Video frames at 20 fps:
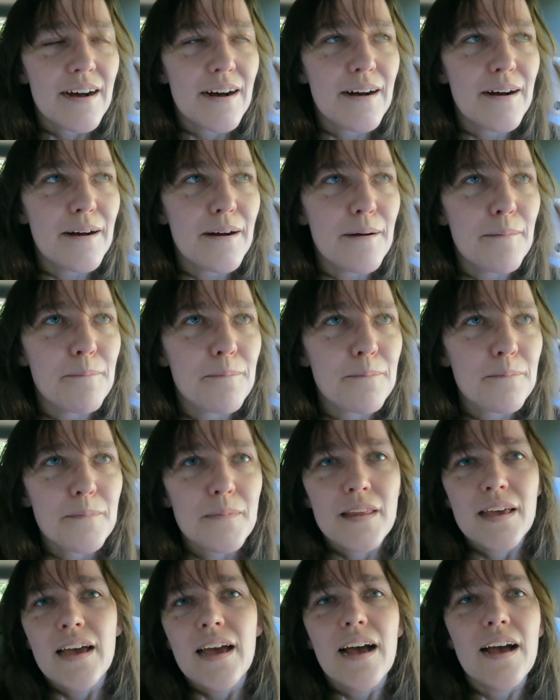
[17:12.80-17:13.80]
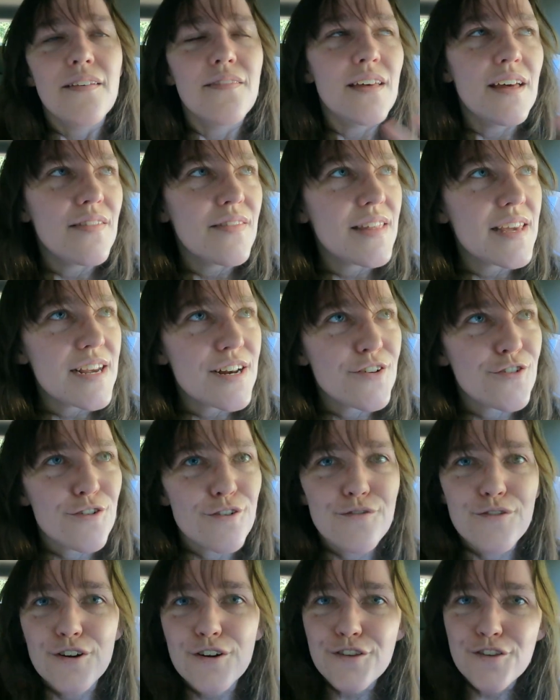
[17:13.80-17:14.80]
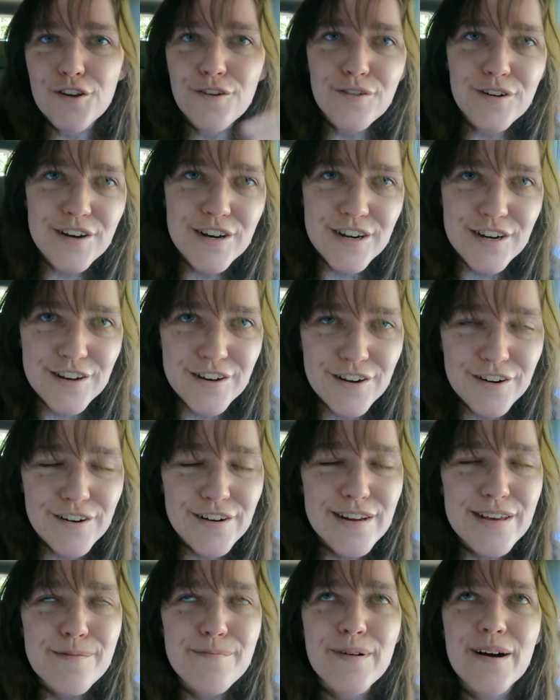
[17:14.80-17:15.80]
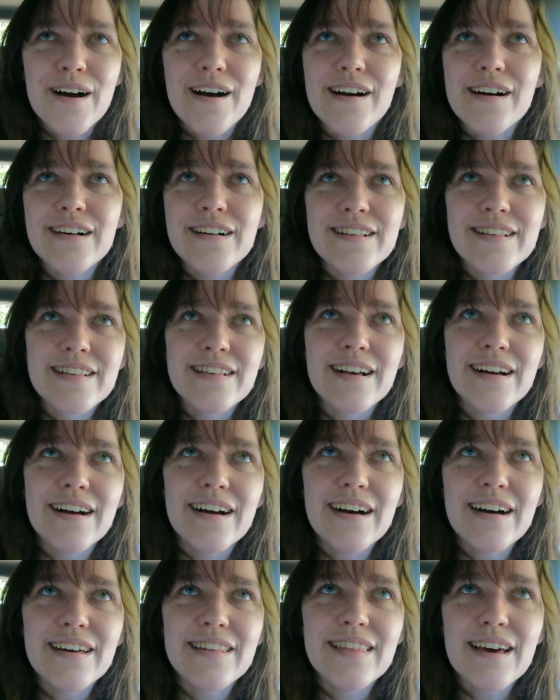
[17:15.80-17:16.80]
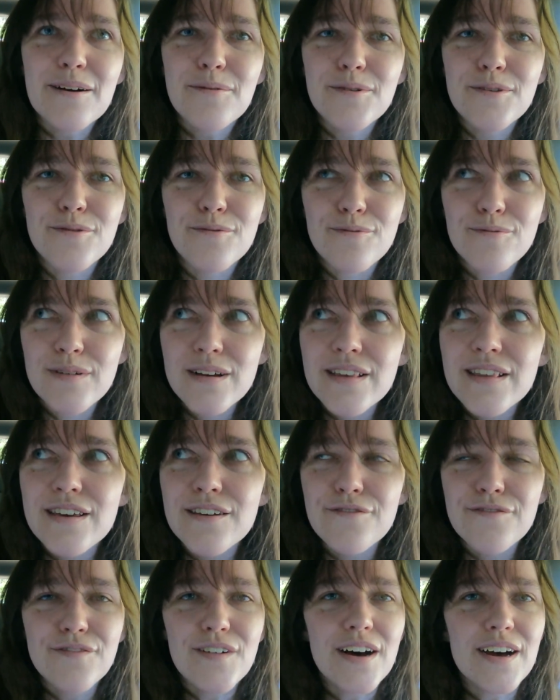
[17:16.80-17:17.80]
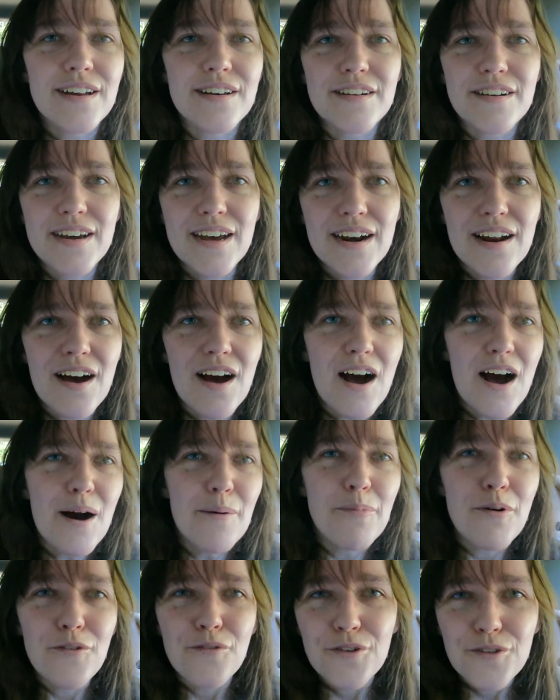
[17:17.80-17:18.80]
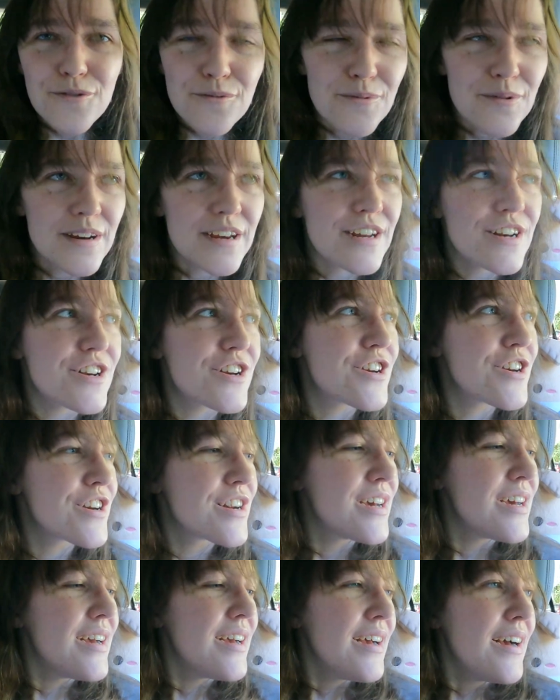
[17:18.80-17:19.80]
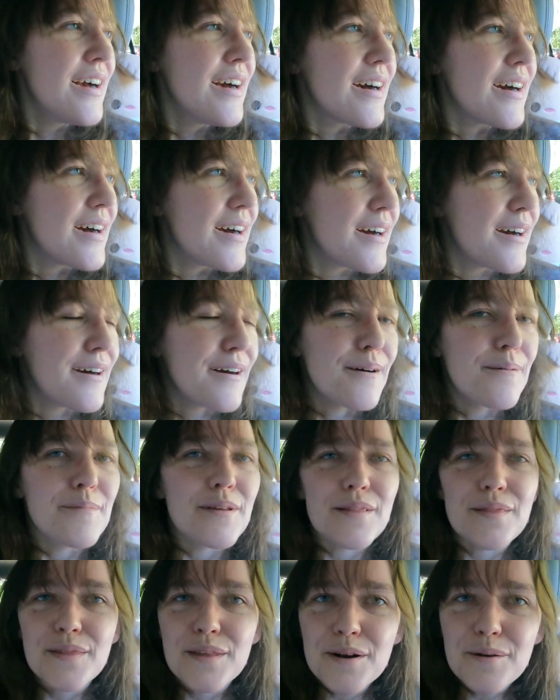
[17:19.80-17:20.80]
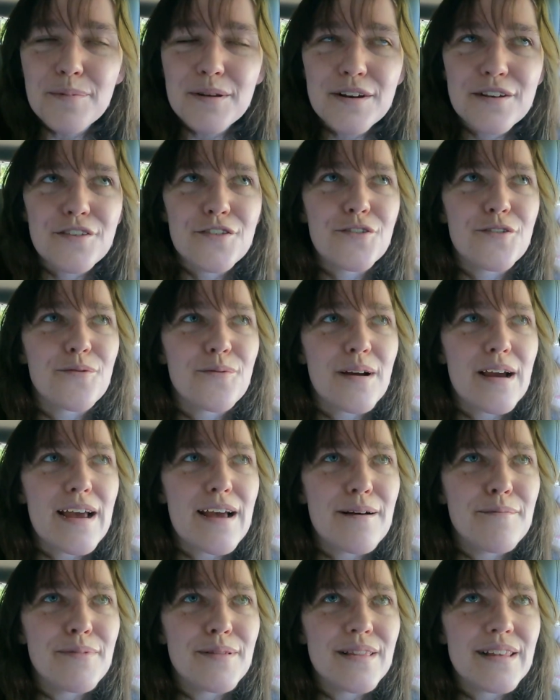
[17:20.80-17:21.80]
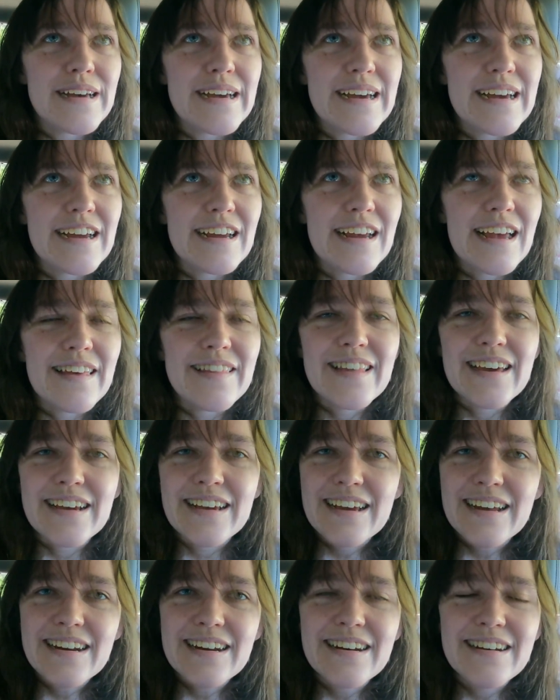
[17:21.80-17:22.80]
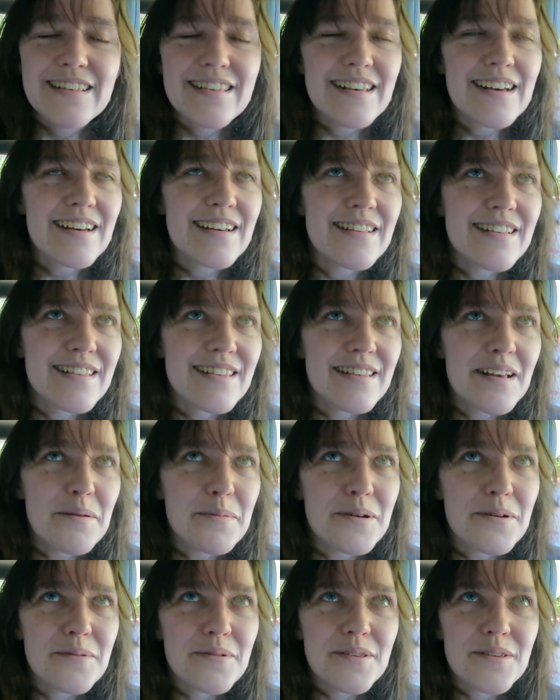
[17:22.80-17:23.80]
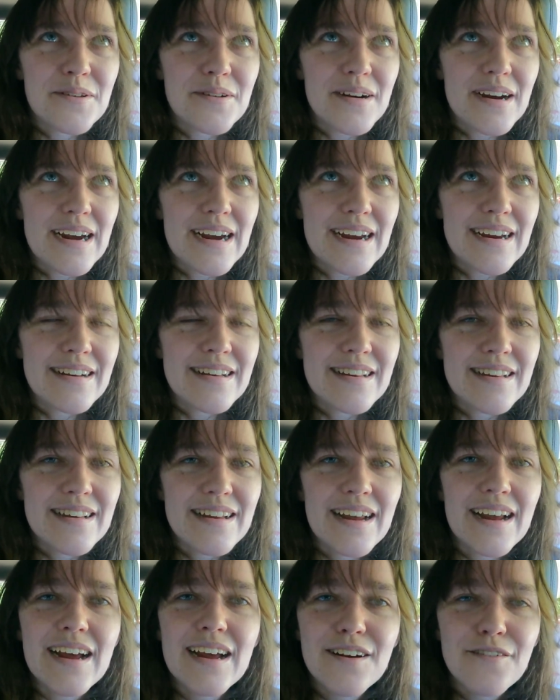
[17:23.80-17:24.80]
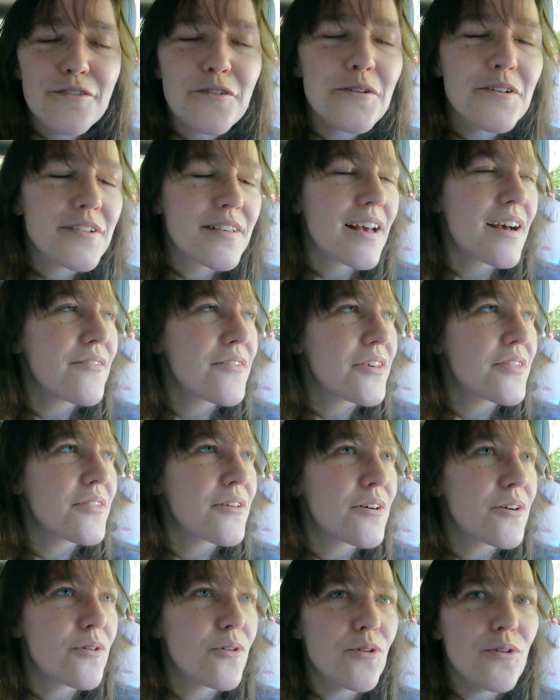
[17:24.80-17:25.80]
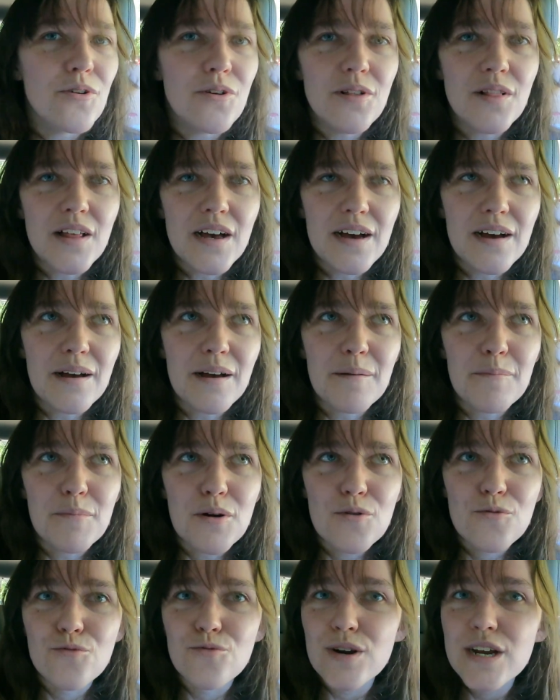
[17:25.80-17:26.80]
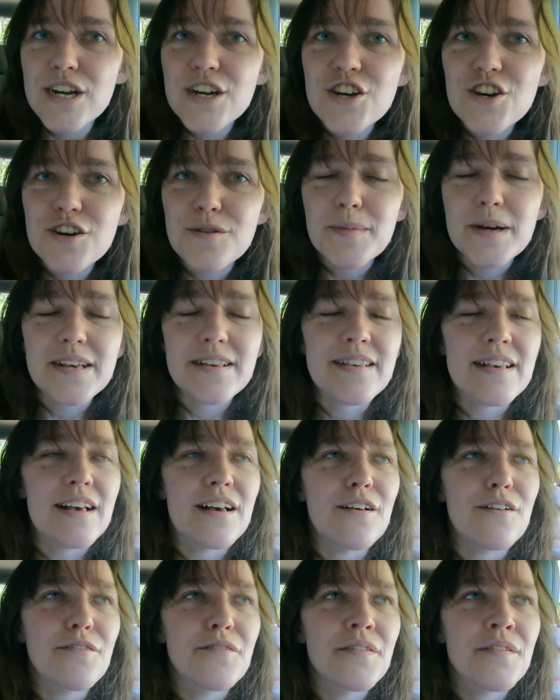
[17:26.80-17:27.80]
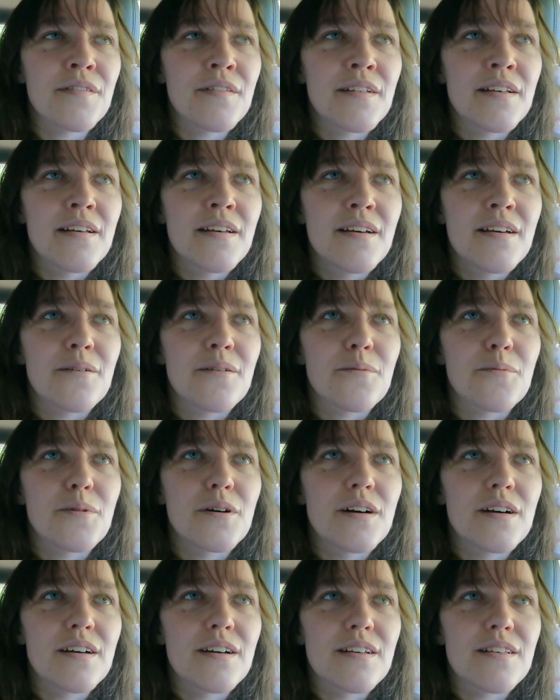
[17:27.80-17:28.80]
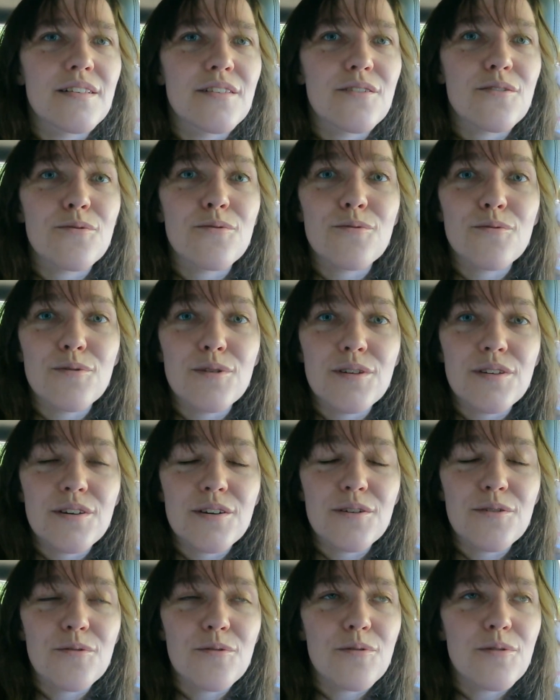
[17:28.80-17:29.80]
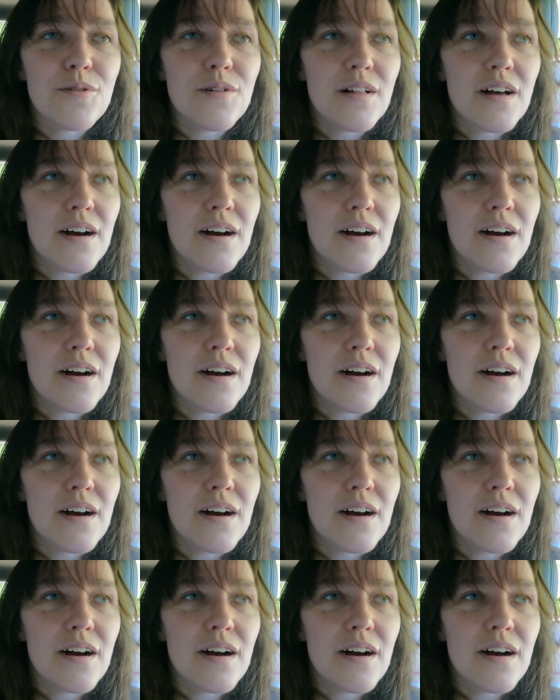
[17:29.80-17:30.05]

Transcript: And then the traverse over to Dirtybox, that was really fun. You kind of hop over the ridge, a little bit of scrambling, and then getting a second summit was great. And of course, having the whole ridge to myself was really cool.